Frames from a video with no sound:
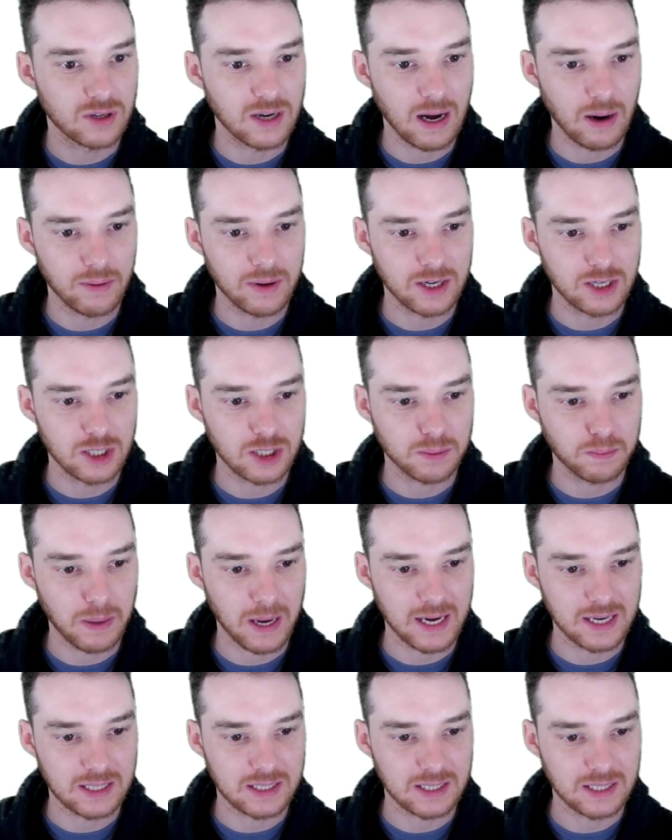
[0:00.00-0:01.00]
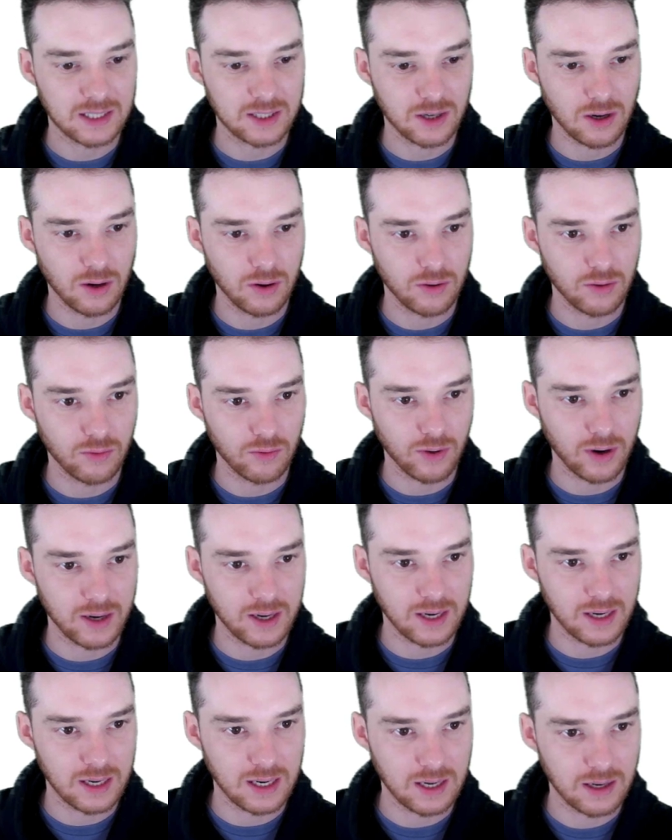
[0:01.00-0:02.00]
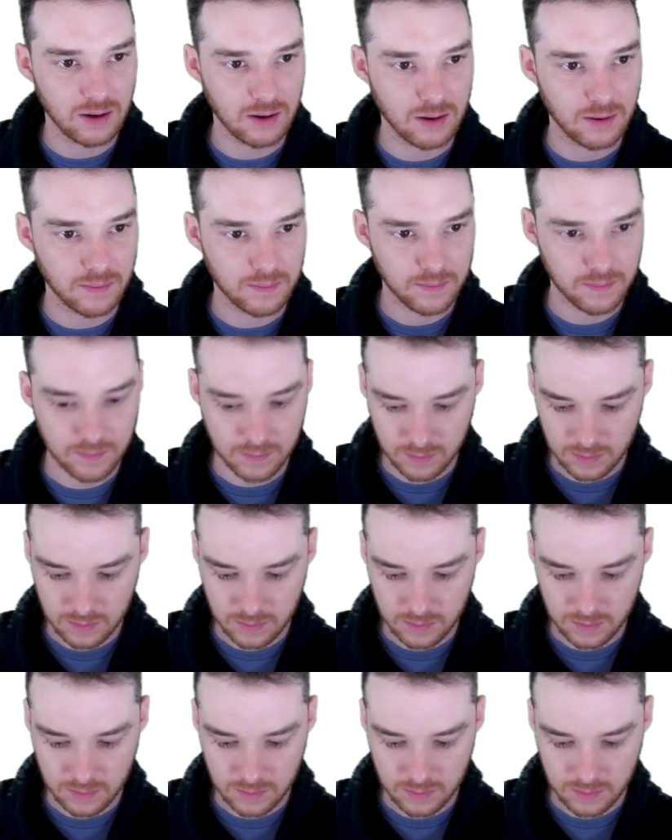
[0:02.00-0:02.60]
so now we can just paste this code right in here.